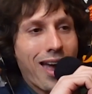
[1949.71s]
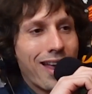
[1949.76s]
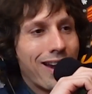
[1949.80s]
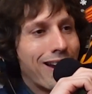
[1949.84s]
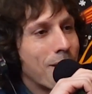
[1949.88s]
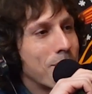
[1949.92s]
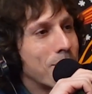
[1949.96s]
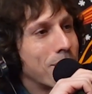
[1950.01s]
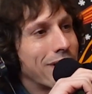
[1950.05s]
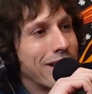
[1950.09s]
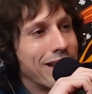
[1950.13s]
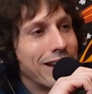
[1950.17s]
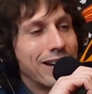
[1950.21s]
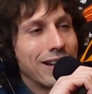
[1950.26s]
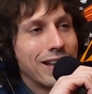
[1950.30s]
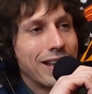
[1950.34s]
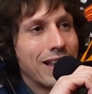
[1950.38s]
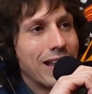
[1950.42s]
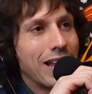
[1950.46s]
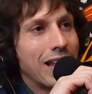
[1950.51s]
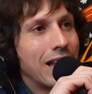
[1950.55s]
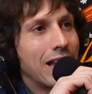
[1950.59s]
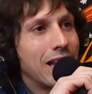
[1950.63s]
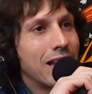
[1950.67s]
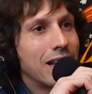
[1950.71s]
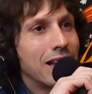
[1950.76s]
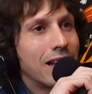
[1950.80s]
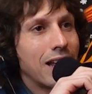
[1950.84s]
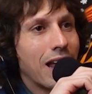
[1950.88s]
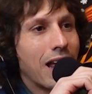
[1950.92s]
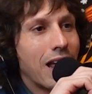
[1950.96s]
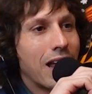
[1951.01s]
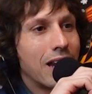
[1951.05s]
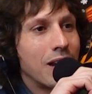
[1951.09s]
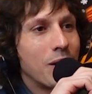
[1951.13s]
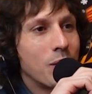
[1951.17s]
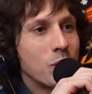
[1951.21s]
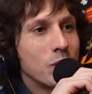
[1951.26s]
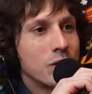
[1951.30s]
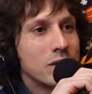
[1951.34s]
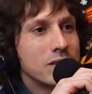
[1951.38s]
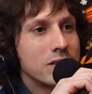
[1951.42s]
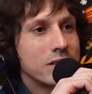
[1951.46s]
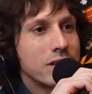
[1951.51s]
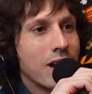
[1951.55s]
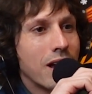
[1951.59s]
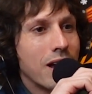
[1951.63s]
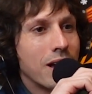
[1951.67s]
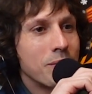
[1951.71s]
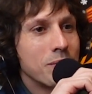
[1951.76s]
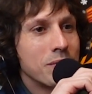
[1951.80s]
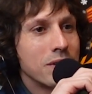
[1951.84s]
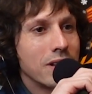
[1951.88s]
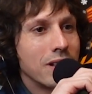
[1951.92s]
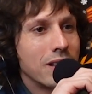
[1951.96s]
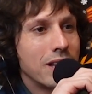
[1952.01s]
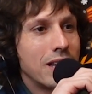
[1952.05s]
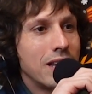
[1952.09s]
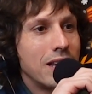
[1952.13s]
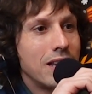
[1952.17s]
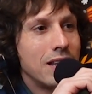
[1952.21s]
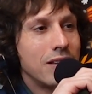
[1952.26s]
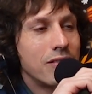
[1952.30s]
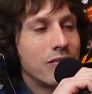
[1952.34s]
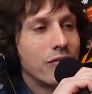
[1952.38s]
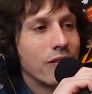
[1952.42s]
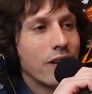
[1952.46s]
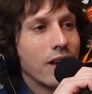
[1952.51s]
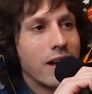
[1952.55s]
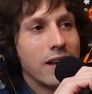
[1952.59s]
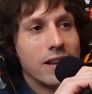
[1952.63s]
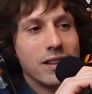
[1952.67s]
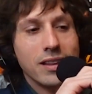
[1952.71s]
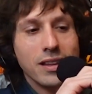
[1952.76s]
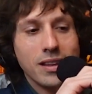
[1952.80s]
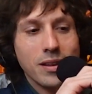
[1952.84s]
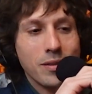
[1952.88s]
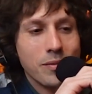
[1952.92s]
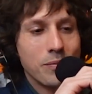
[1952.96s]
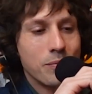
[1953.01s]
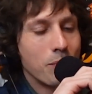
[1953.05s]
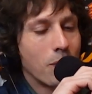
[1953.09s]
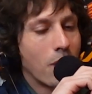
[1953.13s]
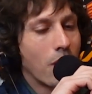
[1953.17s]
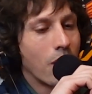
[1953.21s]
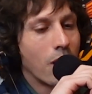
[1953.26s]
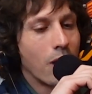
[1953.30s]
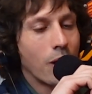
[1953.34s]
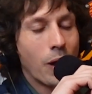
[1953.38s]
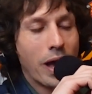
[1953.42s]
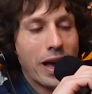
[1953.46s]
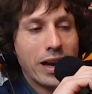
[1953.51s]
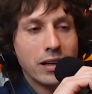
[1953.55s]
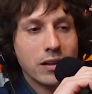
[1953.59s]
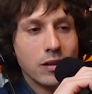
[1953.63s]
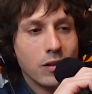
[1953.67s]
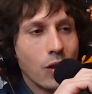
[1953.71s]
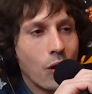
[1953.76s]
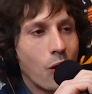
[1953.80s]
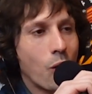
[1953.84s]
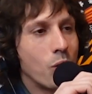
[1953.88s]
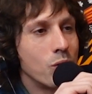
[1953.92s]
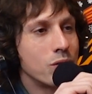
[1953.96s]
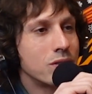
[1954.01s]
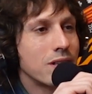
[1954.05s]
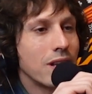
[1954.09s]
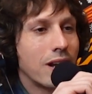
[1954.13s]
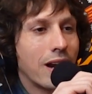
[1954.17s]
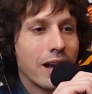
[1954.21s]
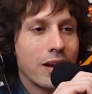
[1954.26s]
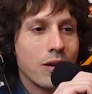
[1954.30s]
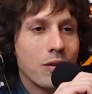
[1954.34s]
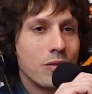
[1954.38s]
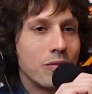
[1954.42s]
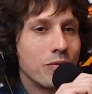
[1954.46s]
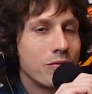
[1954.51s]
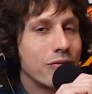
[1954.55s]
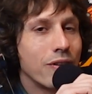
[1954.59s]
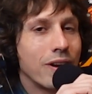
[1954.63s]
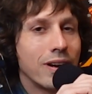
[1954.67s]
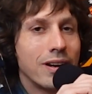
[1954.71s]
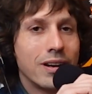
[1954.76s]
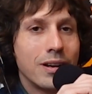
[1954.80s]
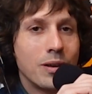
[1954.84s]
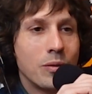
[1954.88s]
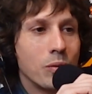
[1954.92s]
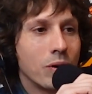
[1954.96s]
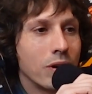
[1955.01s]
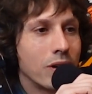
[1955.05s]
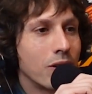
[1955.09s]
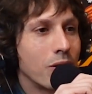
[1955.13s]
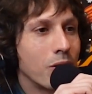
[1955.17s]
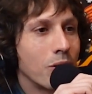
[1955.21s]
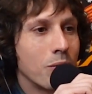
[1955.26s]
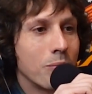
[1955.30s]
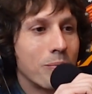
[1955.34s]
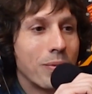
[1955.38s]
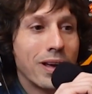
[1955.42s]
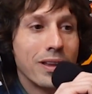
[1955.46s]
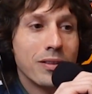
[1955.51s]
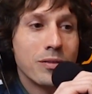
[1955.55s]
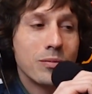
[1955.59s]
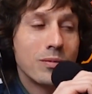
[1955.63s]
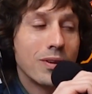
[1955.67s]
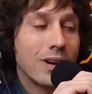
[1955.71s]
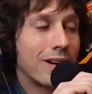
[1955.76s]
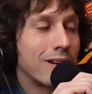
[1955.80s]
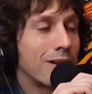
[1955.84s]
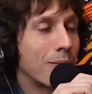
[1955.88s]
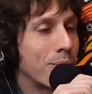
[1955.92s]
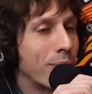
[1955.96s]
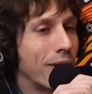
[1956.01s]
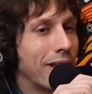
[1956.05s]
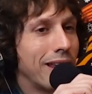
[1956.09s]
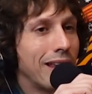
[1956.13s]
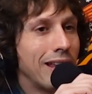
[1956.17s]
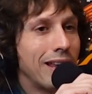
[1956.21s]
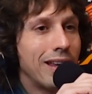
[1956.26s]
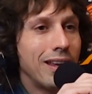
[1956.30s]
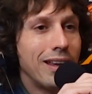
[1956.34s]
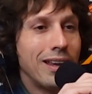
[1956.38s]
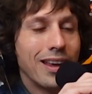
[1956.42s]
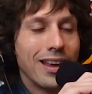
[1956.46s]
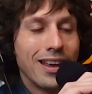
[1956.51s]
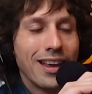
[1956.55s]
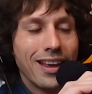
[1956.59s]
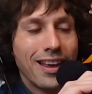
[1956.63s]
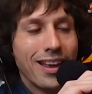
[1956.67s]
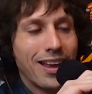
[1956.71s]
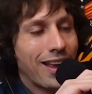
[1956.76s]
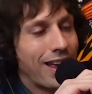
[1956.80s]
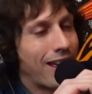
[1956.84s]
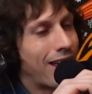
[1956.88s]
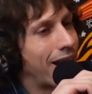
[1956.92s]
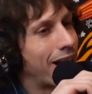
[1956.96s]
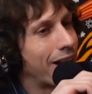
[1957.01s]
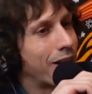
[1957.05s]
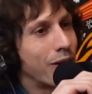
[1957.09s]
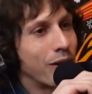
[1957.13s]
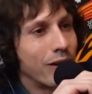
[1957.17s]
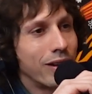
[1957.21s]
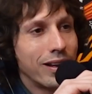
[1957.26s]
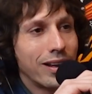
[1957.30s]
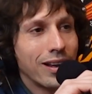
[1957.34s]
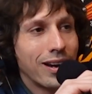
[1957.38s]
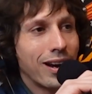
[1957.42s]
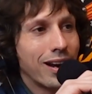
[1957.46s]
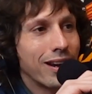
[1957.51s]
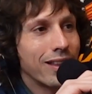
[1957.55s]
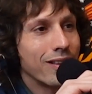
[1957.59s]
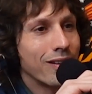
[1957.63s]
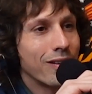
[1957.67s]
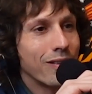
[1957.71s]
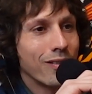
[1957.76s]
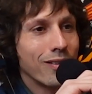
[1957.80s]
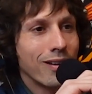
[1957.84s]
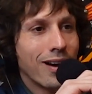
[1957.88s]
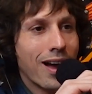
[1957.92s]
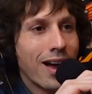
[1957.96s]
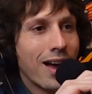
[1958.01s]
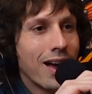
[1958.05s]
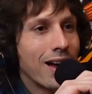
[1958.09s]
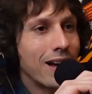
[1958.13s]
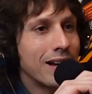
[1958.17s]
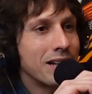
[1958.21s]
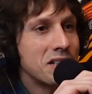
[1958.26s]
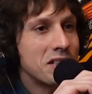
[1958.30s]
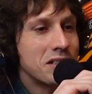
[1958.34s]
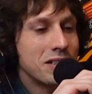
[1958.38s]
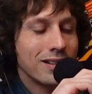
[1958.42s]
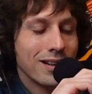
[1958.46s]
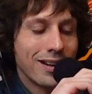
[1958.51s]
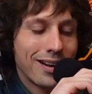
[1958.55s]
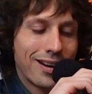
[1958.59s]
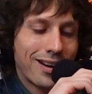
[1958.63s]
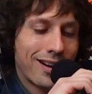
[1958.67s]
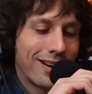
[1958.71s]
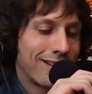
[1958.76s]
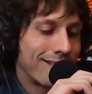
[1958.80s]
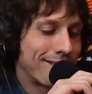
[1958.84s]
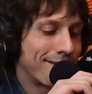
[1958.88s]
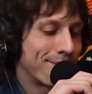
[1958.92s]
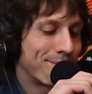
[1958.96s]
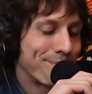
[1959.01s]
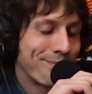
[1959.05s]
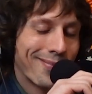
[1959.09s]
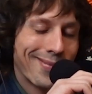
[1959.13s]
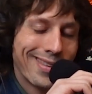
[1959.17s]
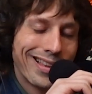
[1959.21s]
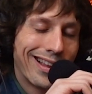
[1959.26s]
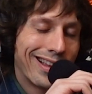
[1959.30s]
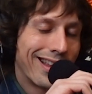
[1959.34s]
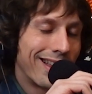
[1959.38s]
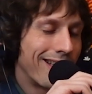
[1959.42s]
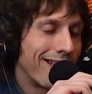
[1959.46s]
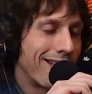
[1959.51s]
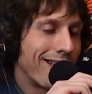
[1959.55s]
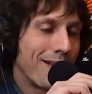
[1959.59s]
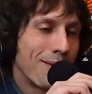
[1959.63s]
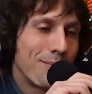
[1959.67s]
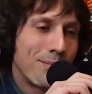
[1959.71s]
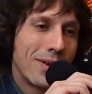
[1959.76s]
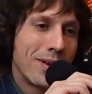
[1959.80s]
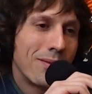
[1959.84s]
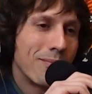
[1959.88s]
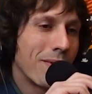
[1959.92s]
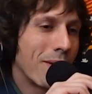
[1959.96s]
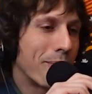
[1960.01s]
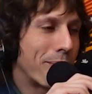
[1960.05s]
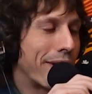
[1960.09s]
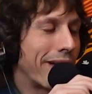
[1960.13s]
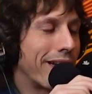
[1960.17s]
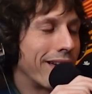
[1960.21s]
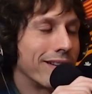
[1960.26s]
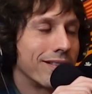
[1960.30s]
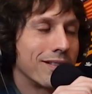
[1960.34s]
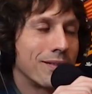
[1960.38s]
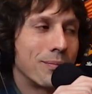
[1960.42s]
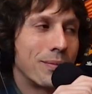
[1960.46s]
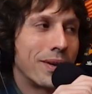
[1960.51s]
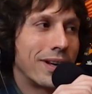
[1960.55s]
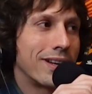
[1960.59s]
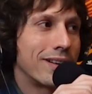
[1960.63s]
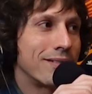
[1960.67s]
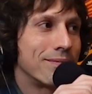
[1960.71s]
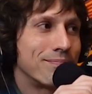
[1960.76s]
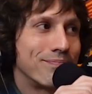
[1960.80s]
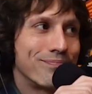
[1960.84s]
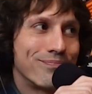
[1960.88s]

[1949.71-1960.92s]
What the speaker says: And I played a gig, and it was time to leave, and the mall had closed, and I couldn't find anywhere to go to the bathroom. And I had to pee, and I couldn't get out of the garage, and peed my pants, man.